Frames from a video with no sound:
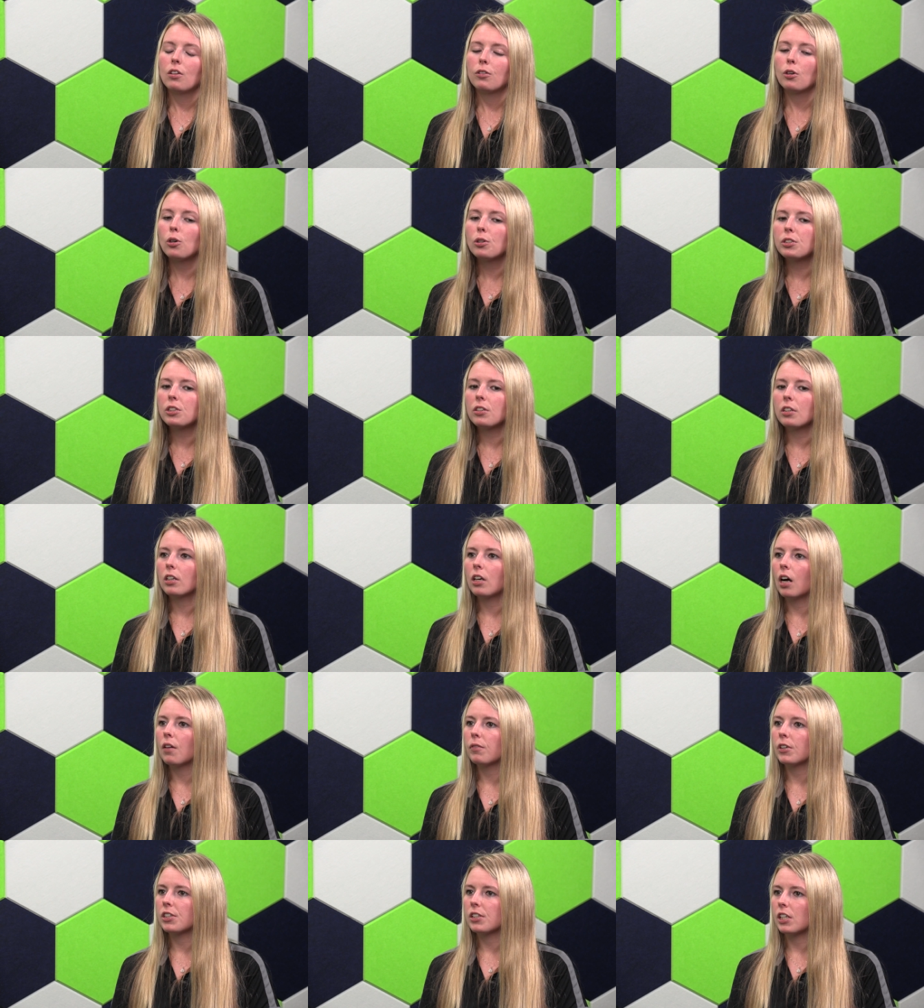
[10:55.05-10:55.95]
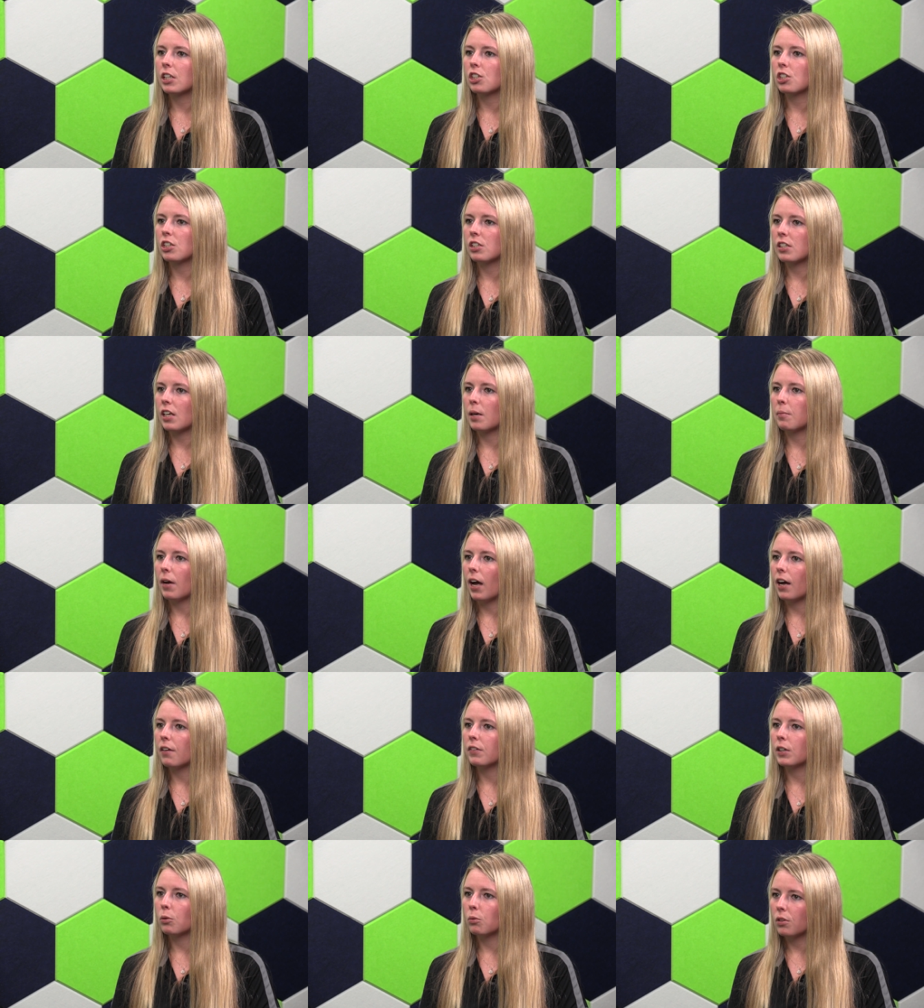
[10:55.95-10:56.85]
Those are the conversations I'm
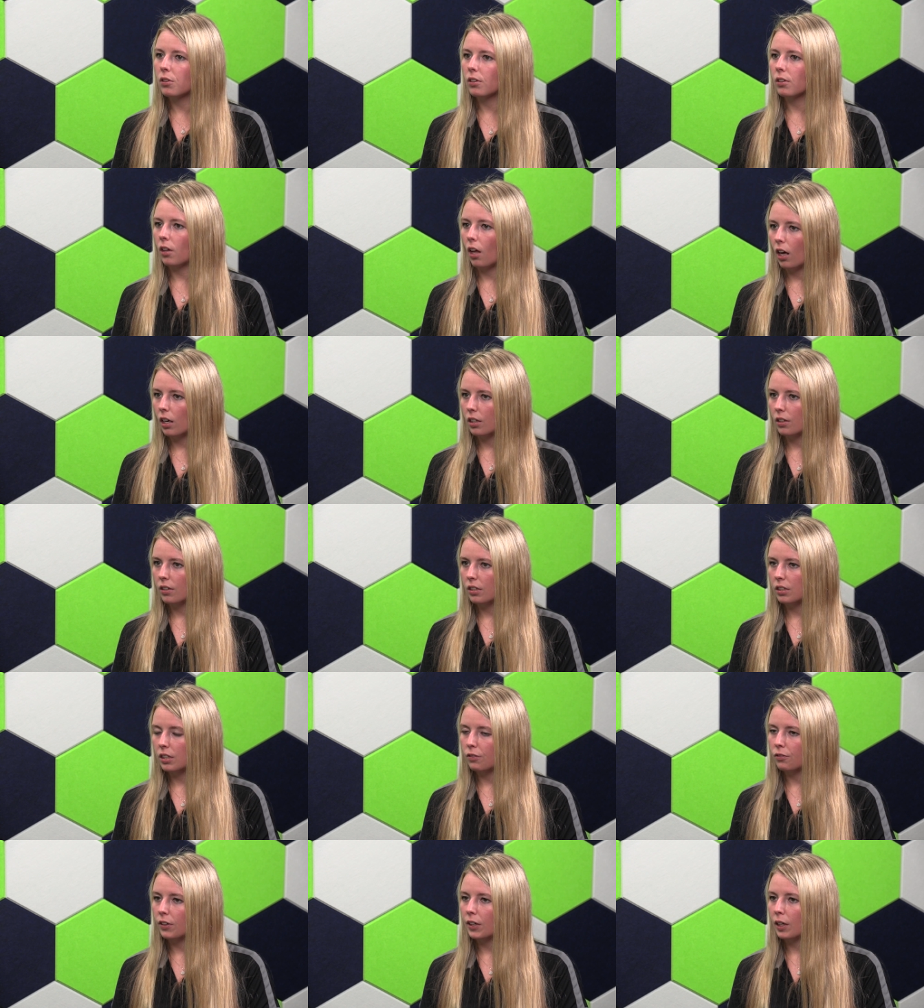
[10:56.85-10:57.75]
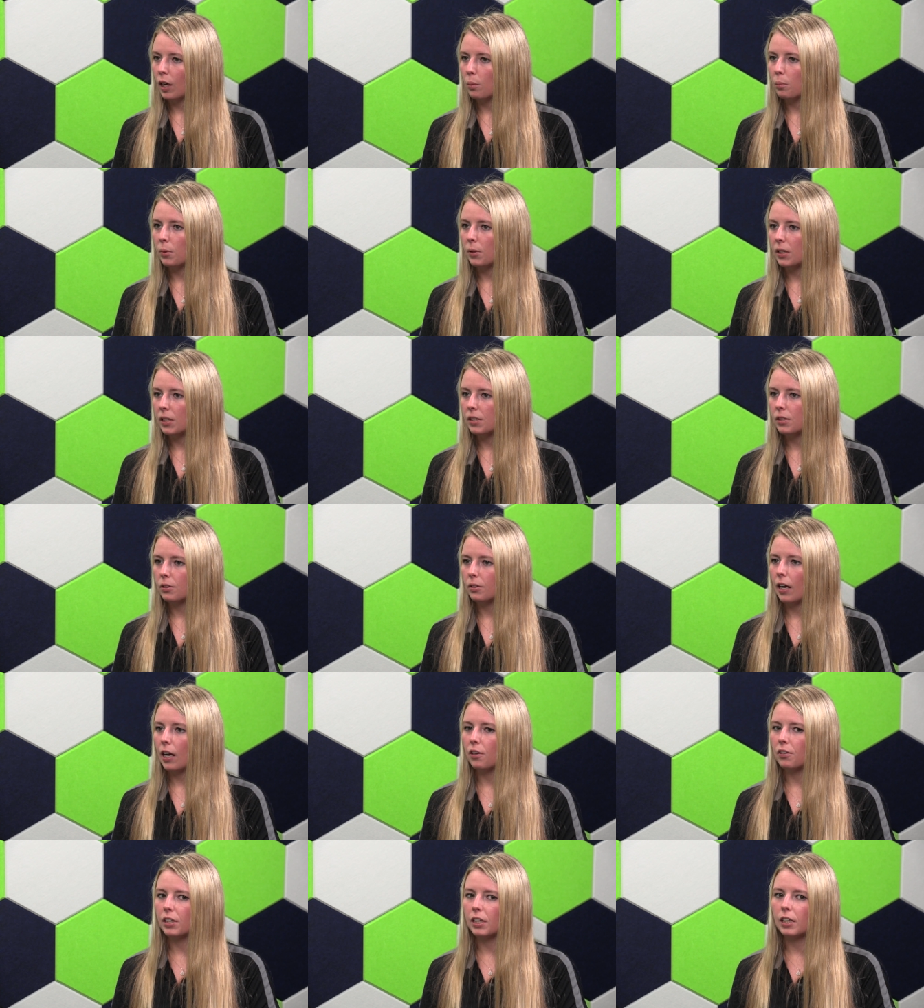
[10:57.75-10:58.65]
having with a lot of the different companies
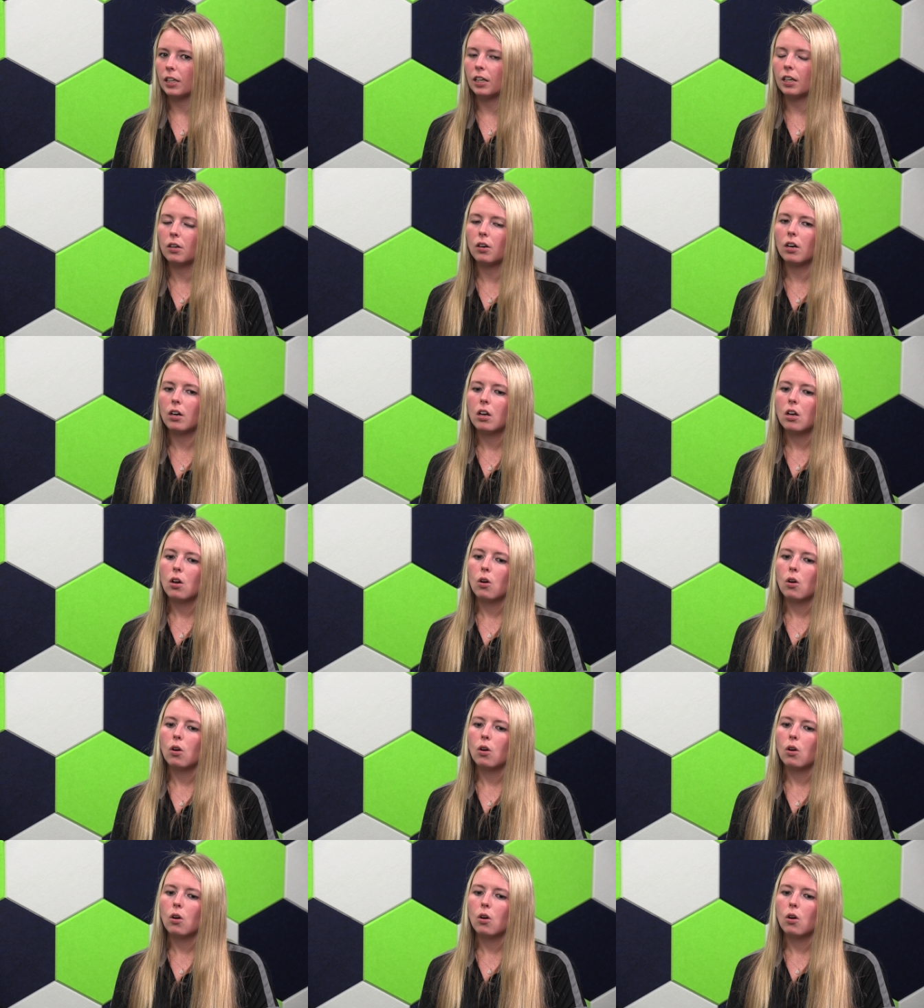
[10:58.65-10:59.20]
around here.